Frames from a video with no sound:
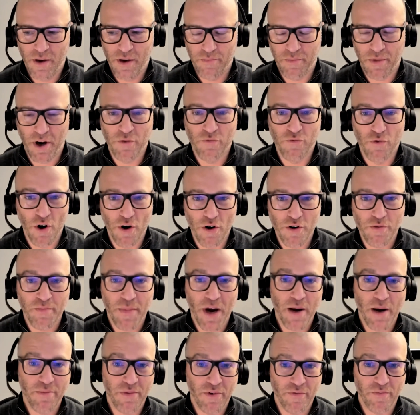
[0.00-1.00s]

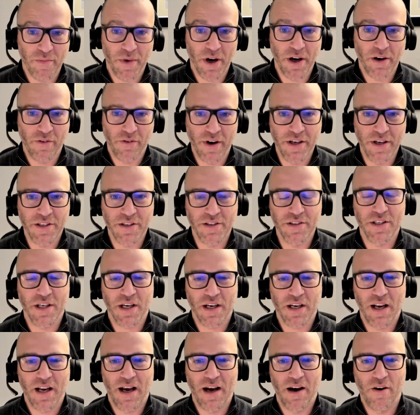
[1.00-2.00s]
roadmap of migration to
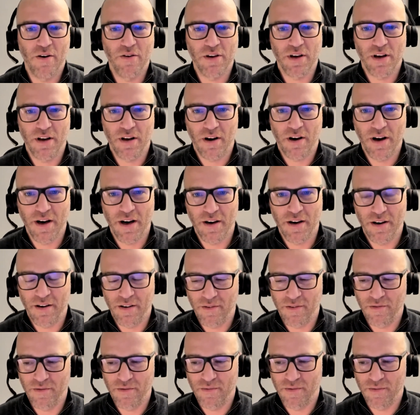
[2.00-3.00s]
cloud,
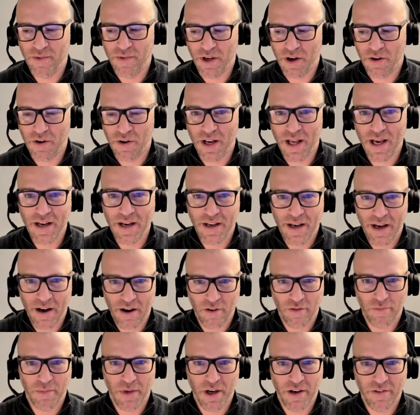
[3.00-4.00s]
laid out,
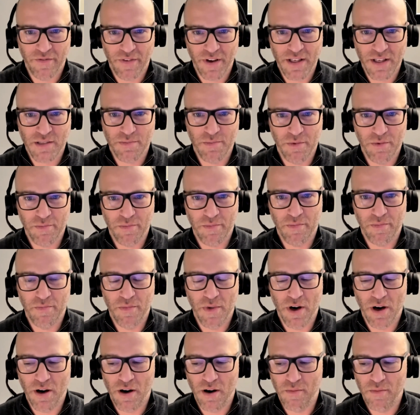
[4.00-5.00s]
and my investment
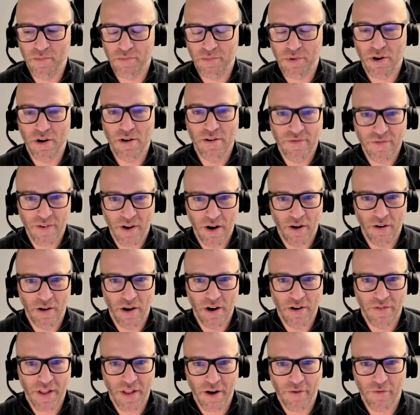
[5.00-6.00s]
profile
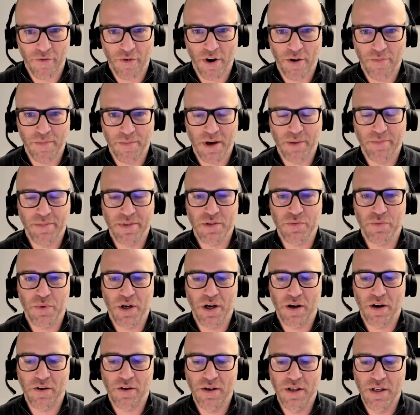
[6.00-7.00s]
over that roadmap as
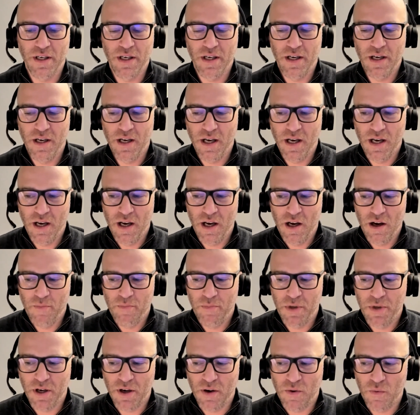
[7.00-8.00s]
well.
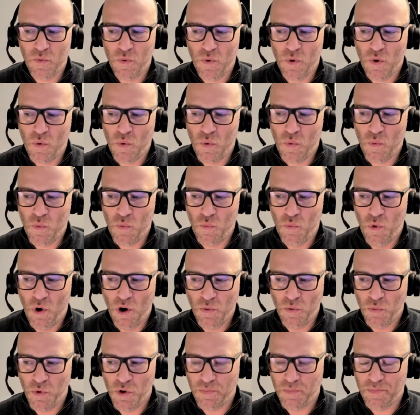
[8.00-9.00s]
But what
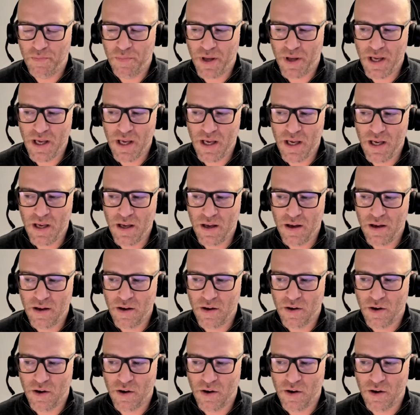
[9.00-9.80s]
would be,